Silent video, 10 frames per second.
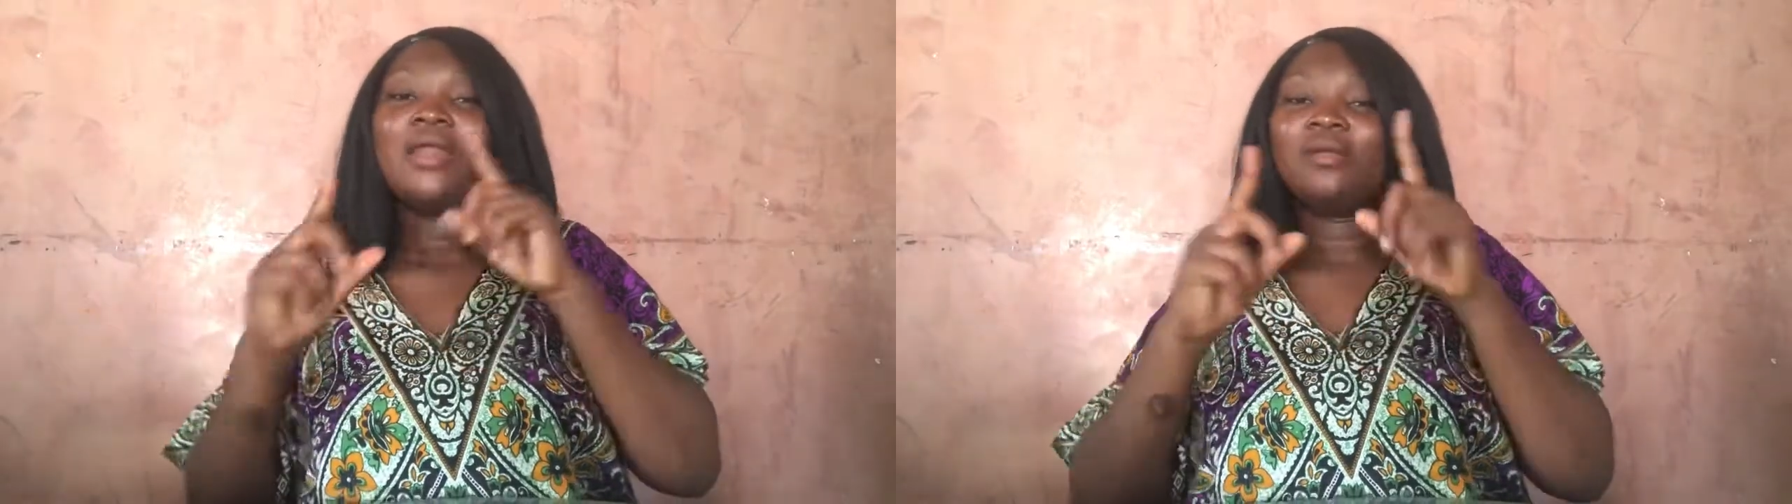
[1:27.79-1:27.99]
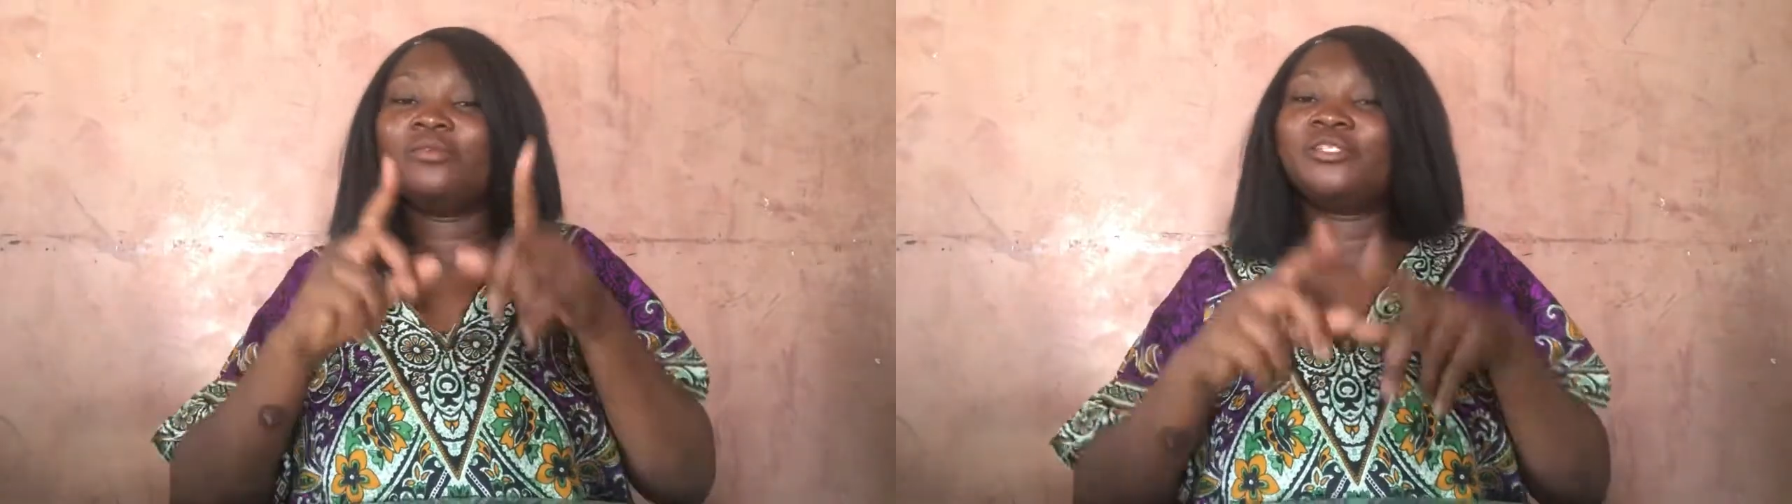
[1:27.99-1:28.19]

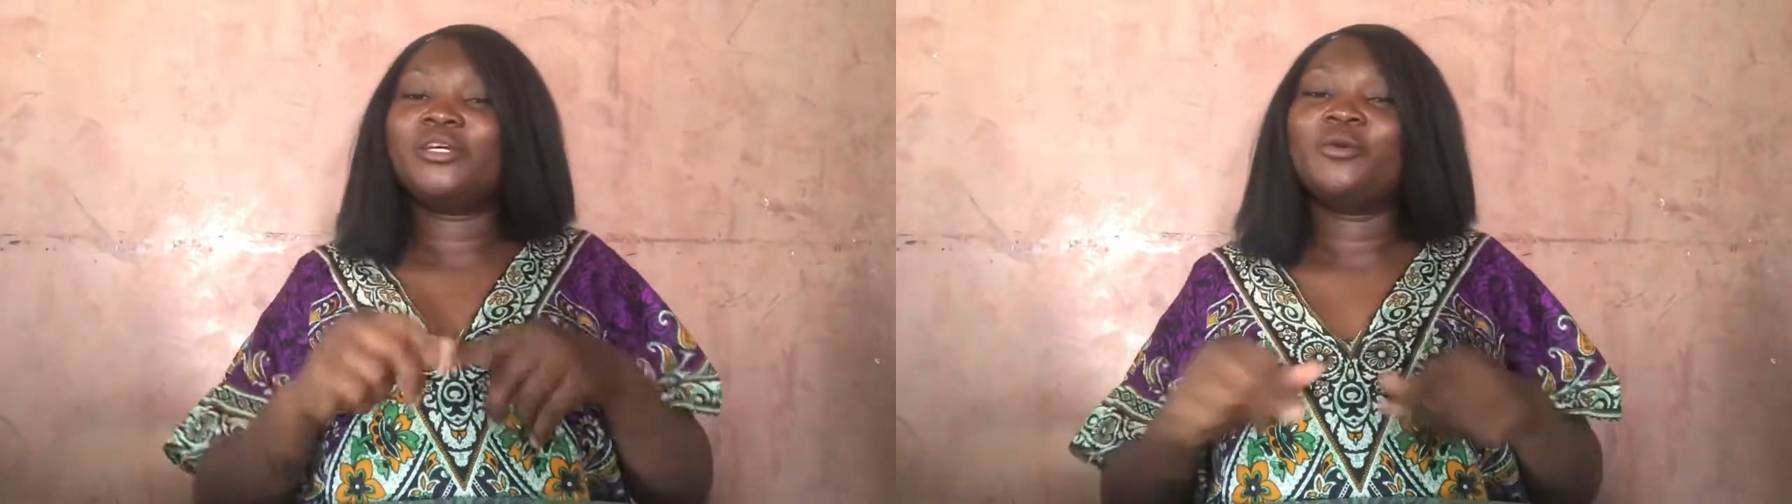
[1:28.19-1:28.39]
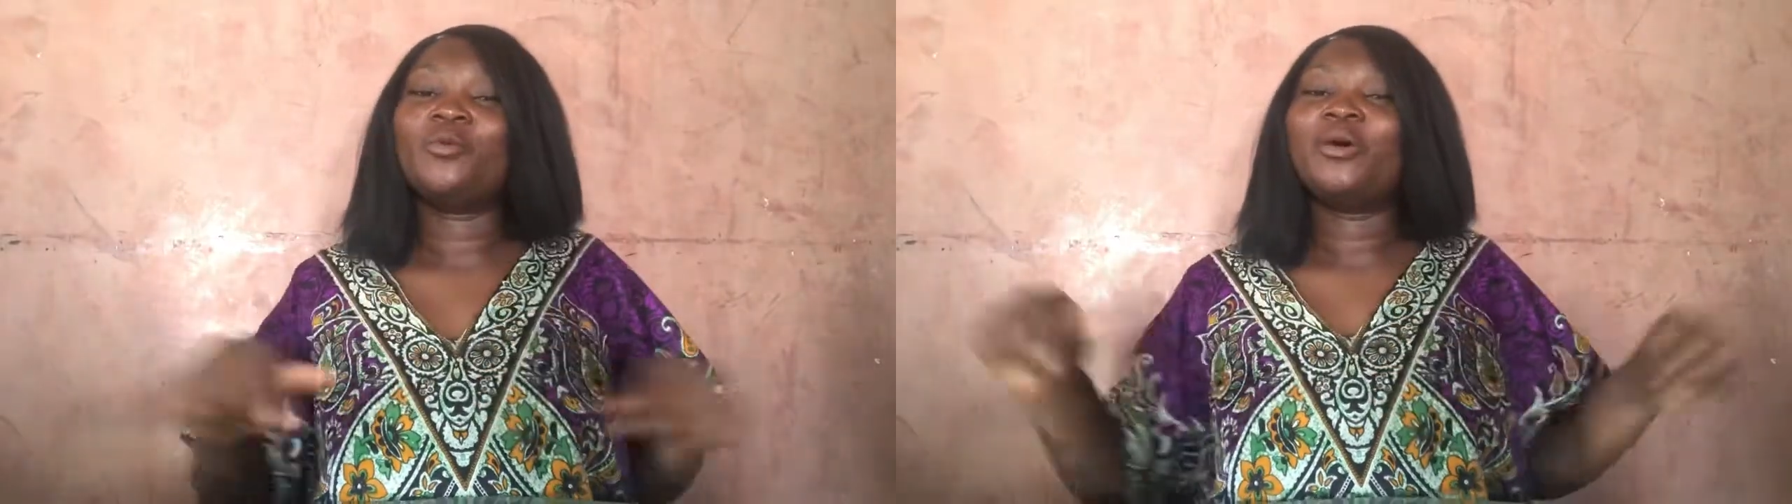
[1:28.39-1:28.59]
Let me
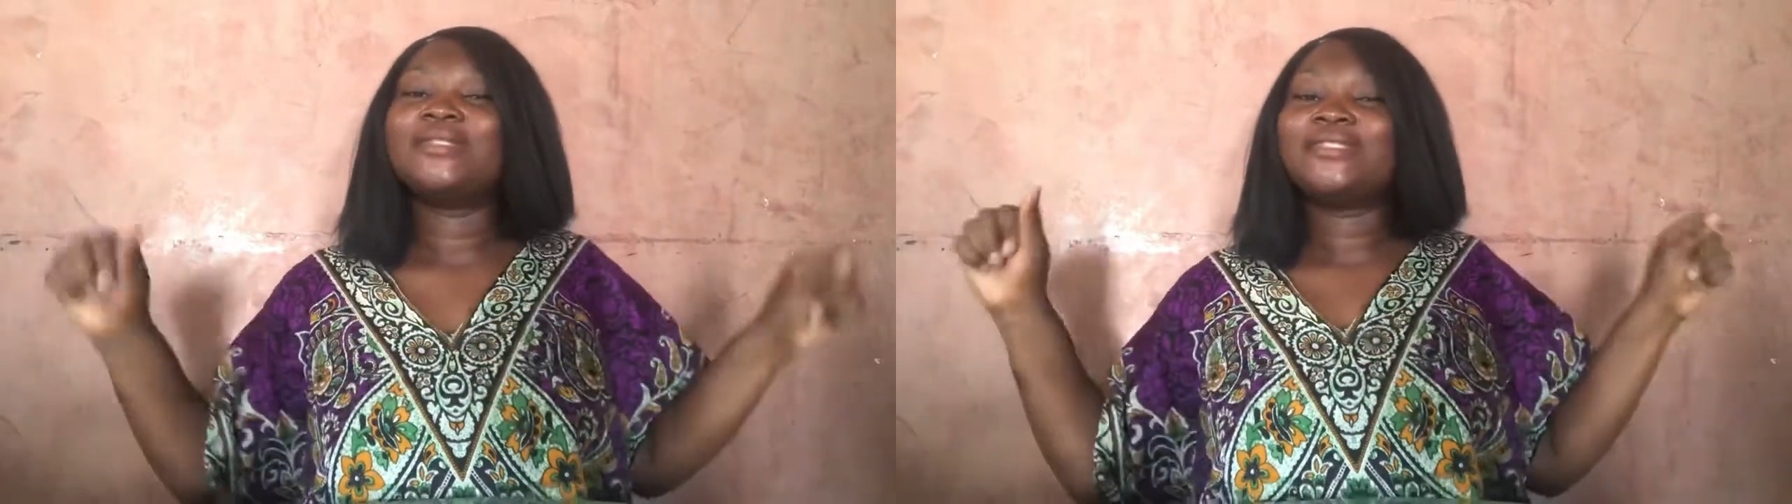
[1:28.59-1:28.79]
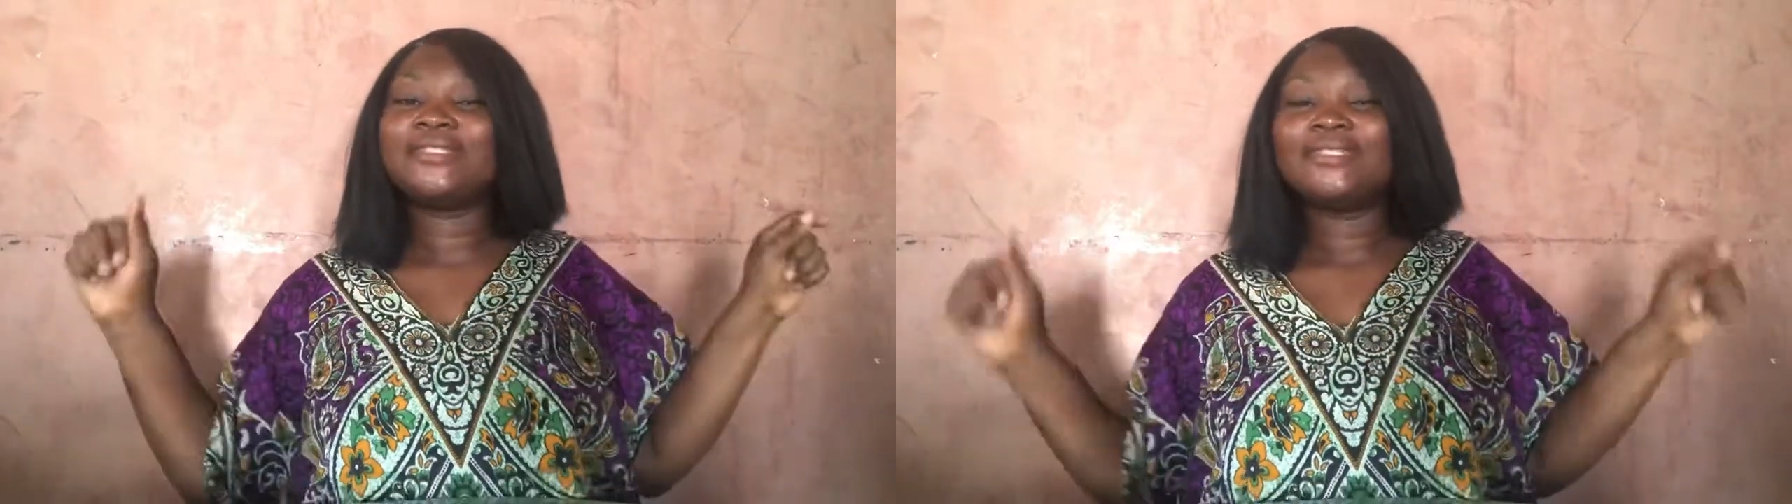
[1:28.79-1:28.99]
show you what